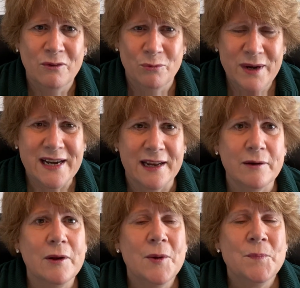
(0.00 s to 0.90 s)
read
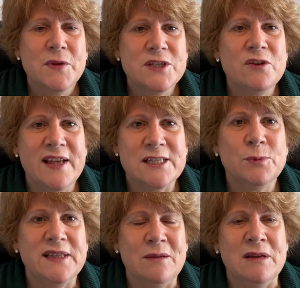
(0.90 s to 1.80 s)
it. So that's
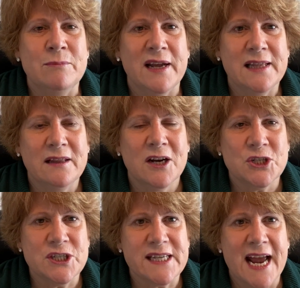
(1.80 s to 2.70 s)
what they mean by the
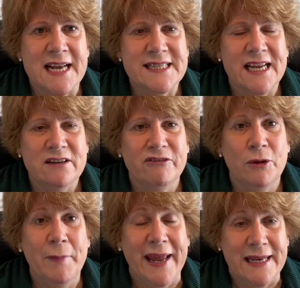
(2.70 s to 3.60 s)
largest
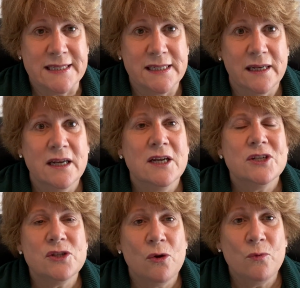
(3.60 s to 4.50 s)
contentful paint.
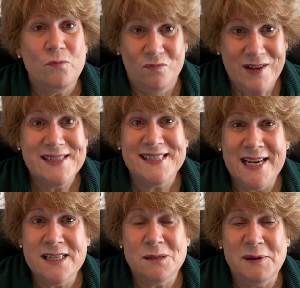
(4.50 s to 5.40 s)
So it's
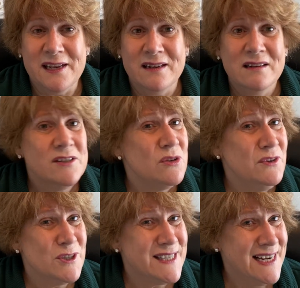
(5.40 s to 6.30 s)
site speed. So if
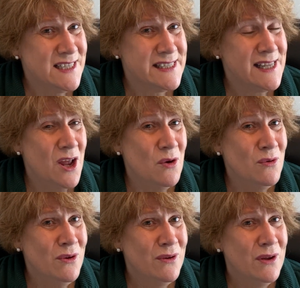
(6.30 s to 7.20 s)
your site is
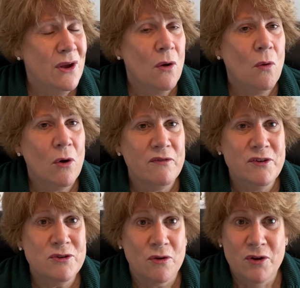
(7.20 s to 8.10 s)
slow, or if
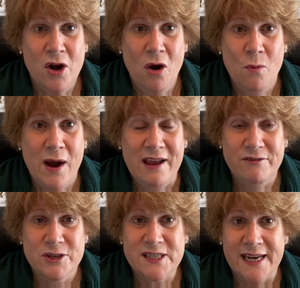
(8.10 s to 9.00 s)
you don't know
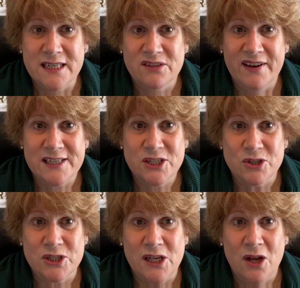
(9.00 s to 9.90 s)
if your site is fast
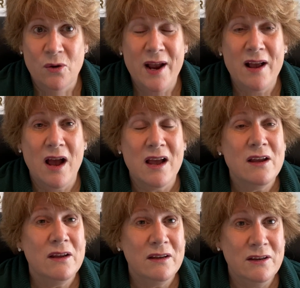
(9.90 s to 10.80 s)
or slow,
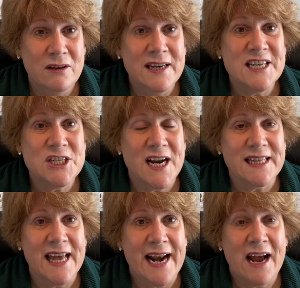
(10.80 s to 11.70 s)
you need to
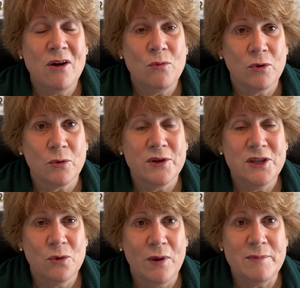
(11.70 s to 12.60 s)
check that out, work
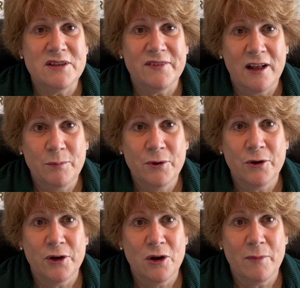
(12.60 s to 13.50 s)
with your web
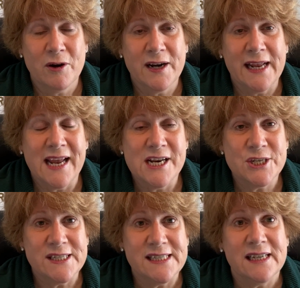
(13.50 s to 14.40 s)
developer or your marketing
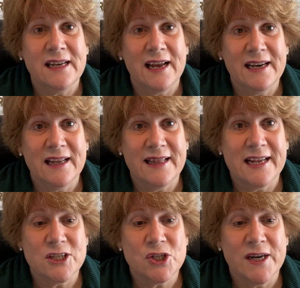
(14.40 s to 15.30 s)
agency and get
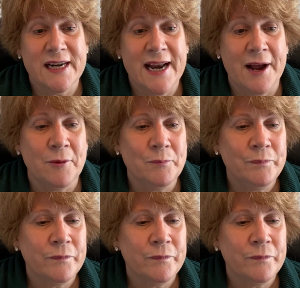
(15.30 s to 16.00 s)
that straightened out.